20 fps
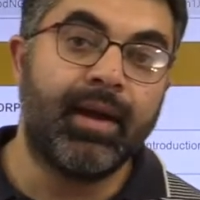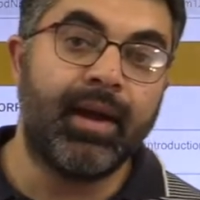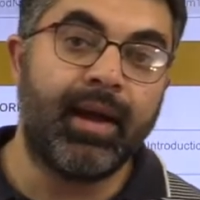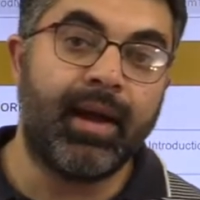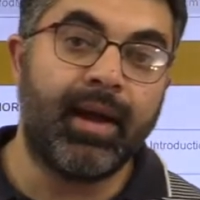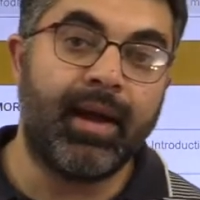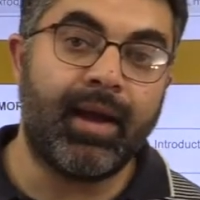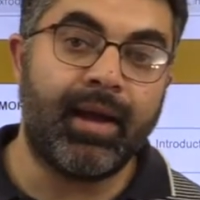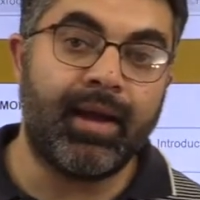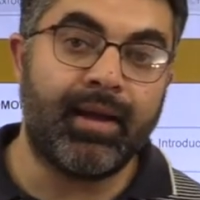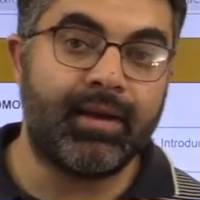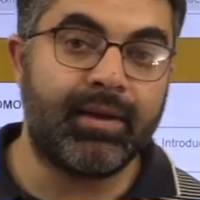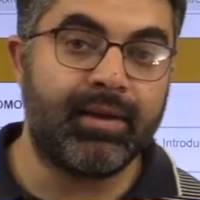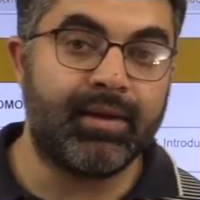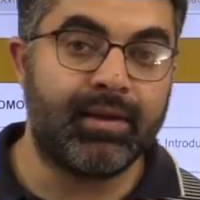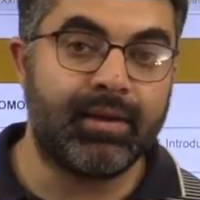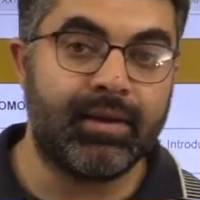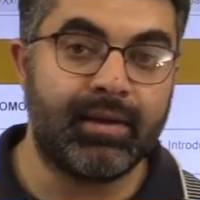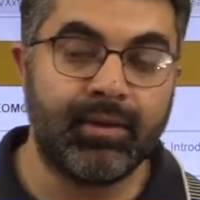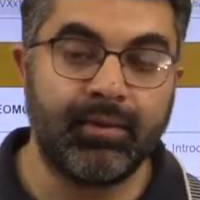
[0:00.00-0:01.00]
And
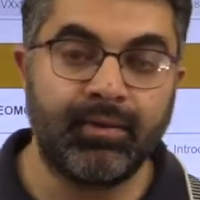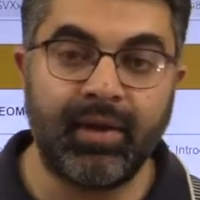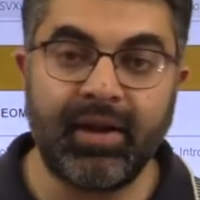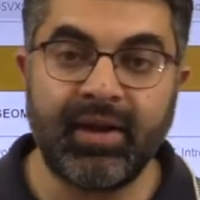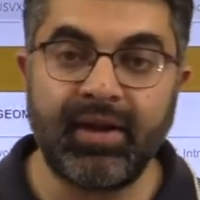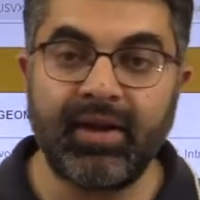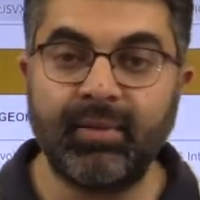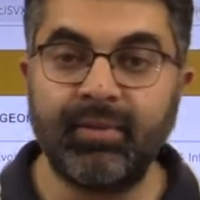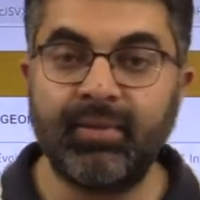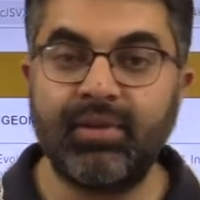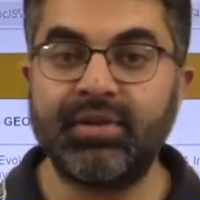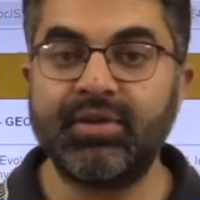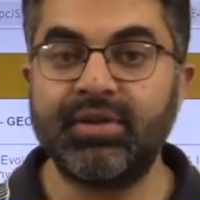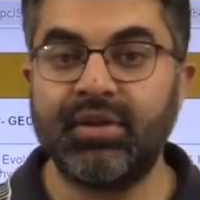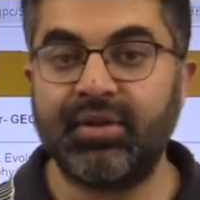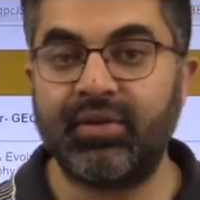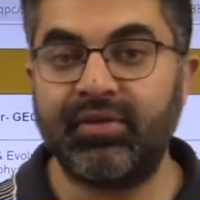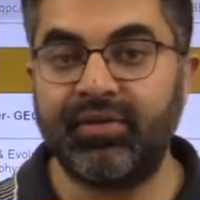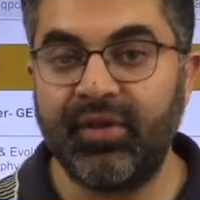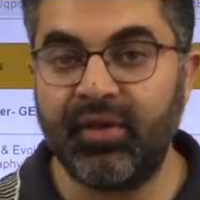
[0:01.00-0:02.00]
welcome to the
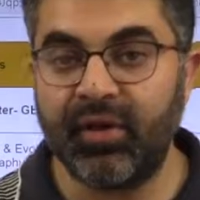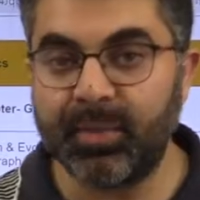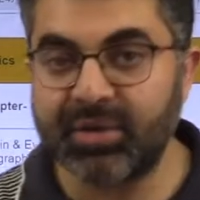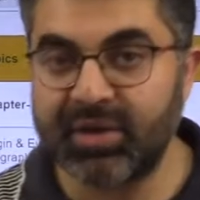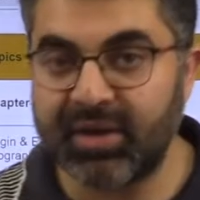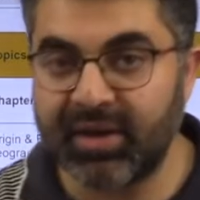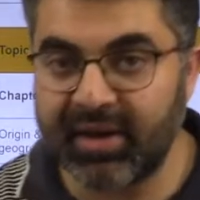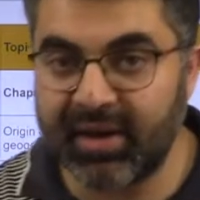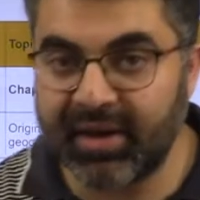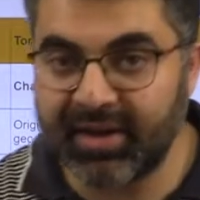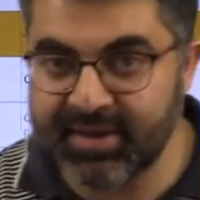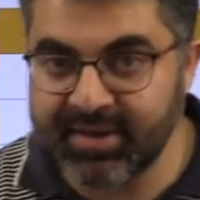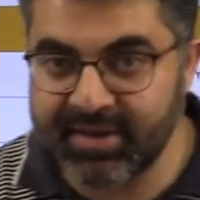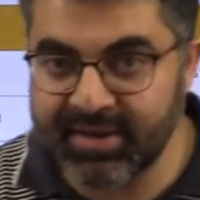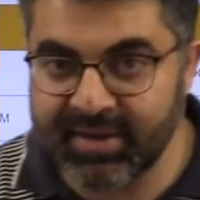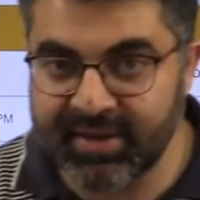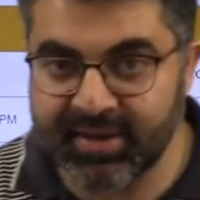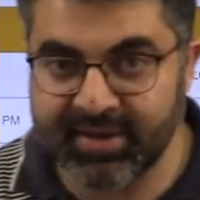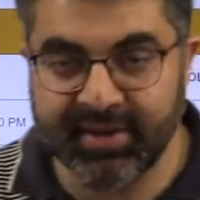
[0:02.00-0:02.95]
geography optional classes.